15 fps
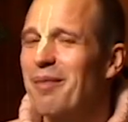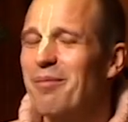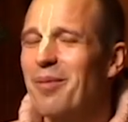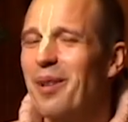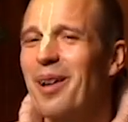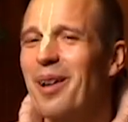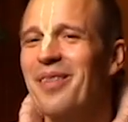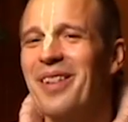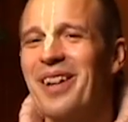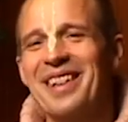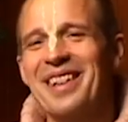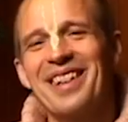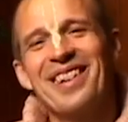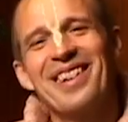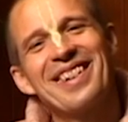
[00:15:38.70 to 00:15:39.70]
Prabhupada
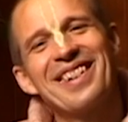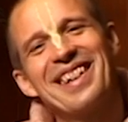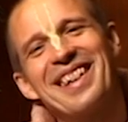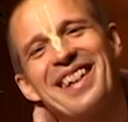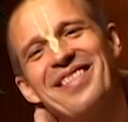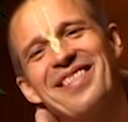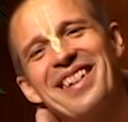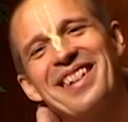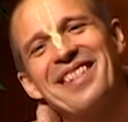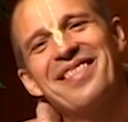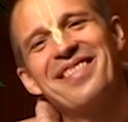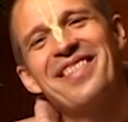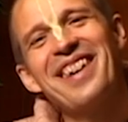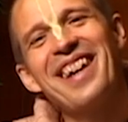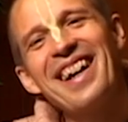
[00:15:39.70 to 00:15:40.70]
looked at him and
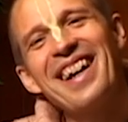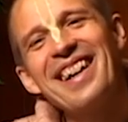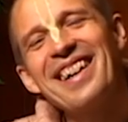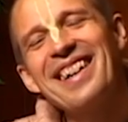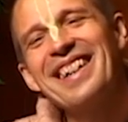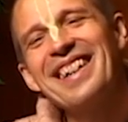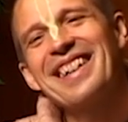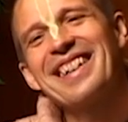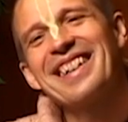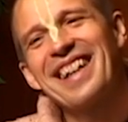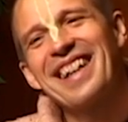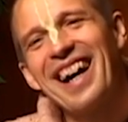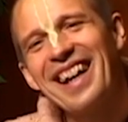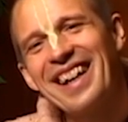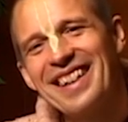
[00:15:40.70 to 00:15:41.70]
very
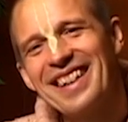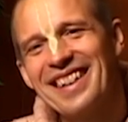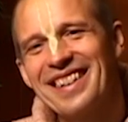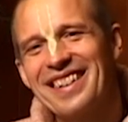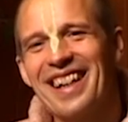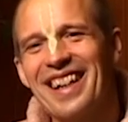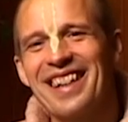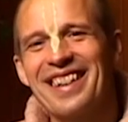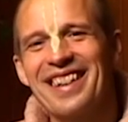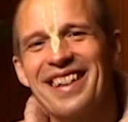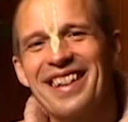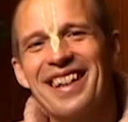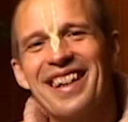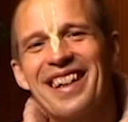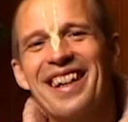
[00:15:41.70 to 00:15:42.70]
kindly said,
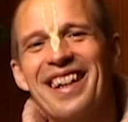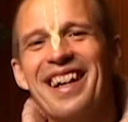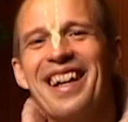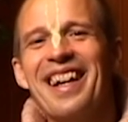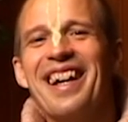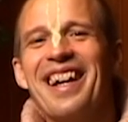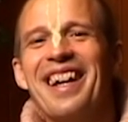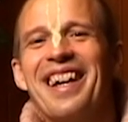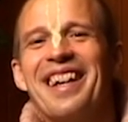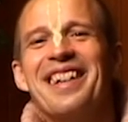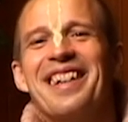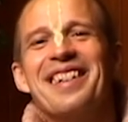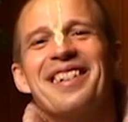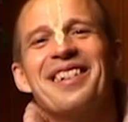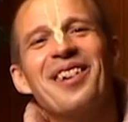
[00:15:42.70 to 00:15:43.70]
"It
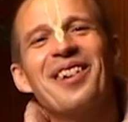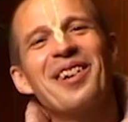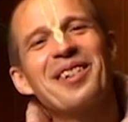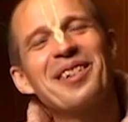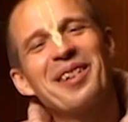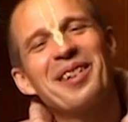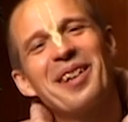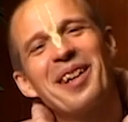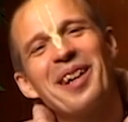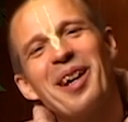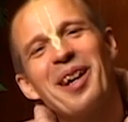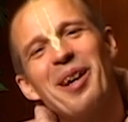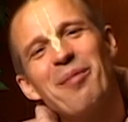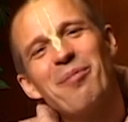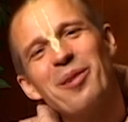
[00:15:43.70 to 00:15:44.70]
is not
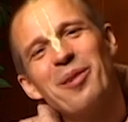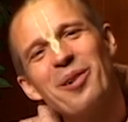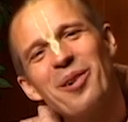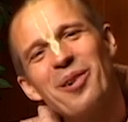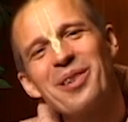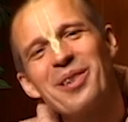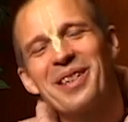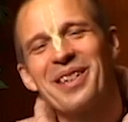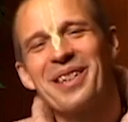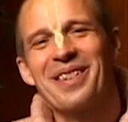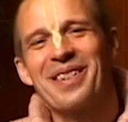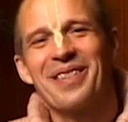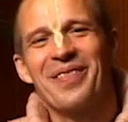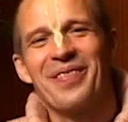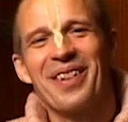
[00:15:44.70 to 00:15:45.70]

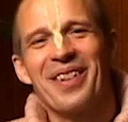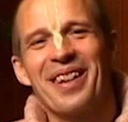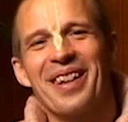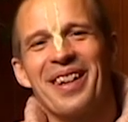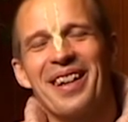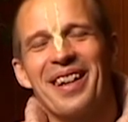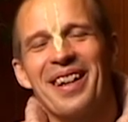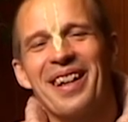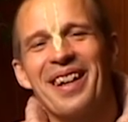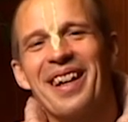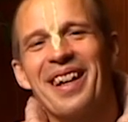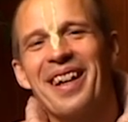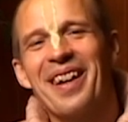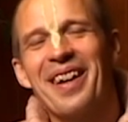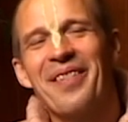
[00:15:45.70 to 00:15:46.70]
hypnosis.
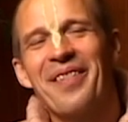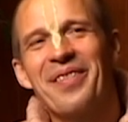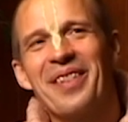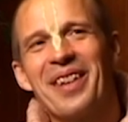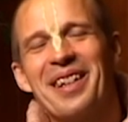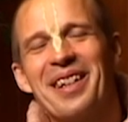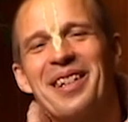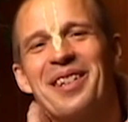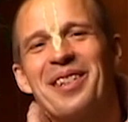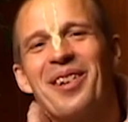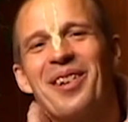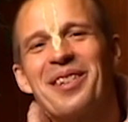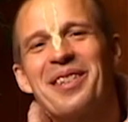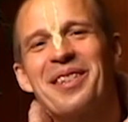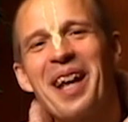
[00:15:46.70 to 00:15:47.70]
It is
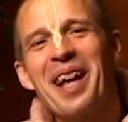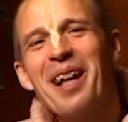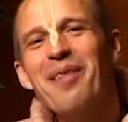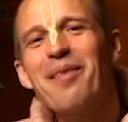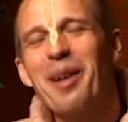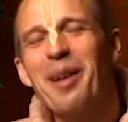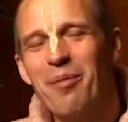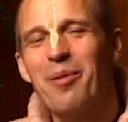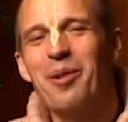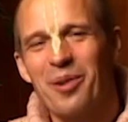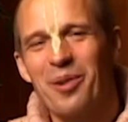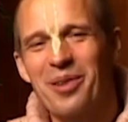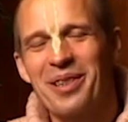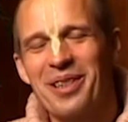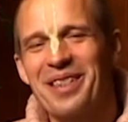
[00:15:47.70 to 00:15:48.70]
not
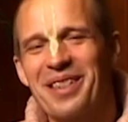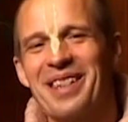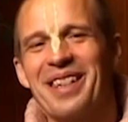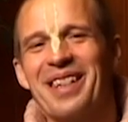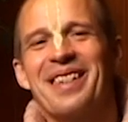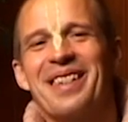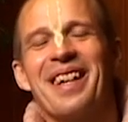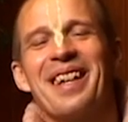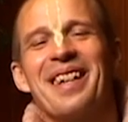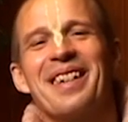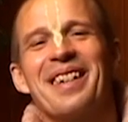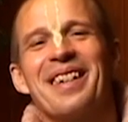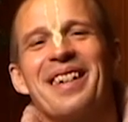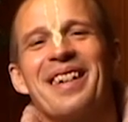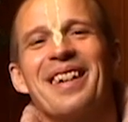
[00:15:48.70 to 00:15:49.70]
self-hypnosis," he said.
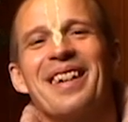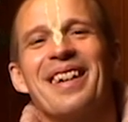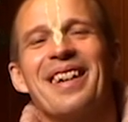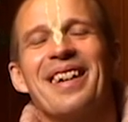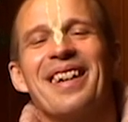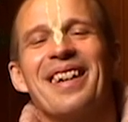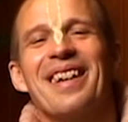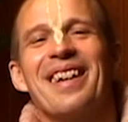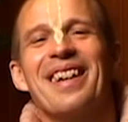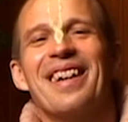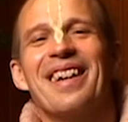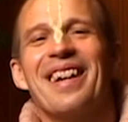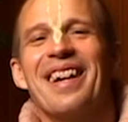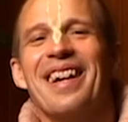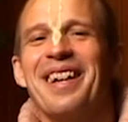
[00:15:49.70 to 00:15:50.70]

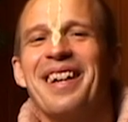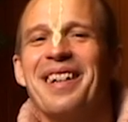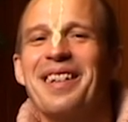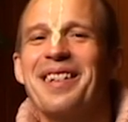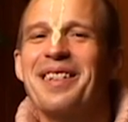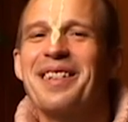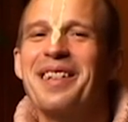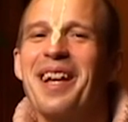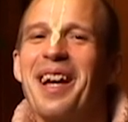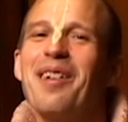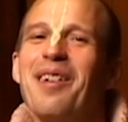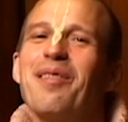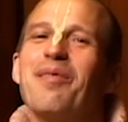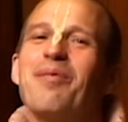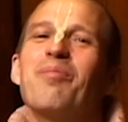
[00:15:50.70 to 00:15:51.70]
"It is
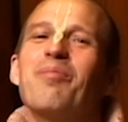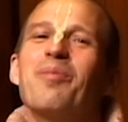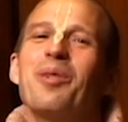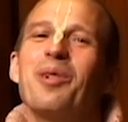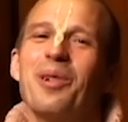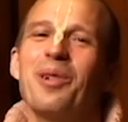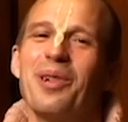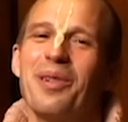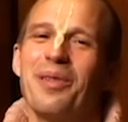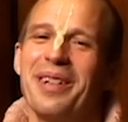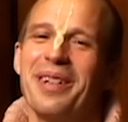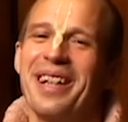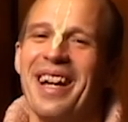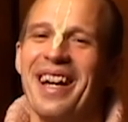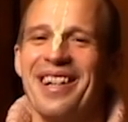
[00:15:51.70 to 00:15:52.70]

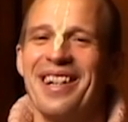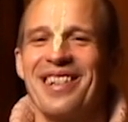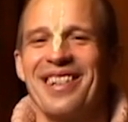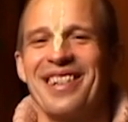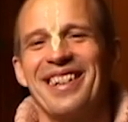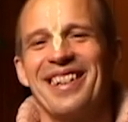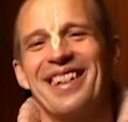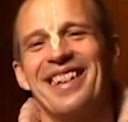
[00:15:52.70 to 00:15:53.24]
self-purification."